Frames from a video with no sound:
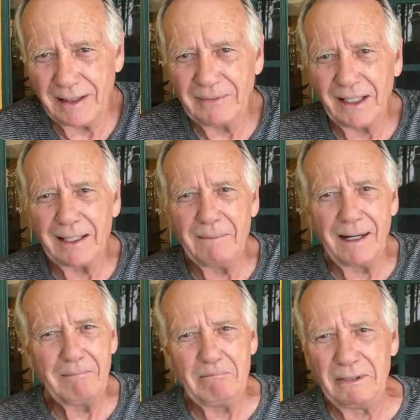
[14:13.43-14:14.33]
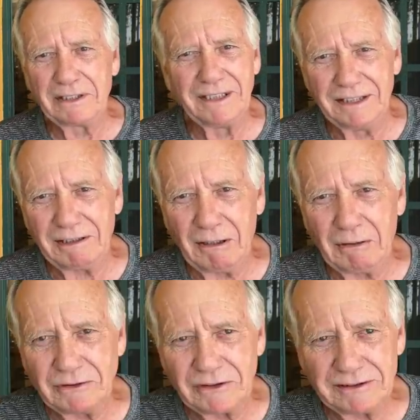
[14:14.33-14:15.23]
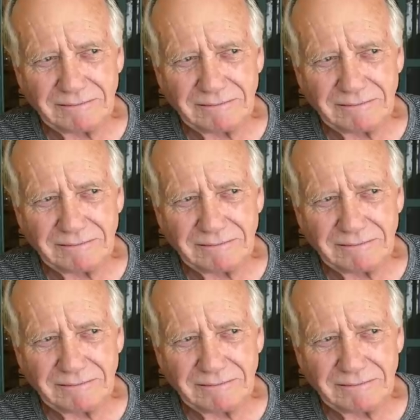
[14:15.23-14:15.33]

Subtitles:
I'm talking about building codes.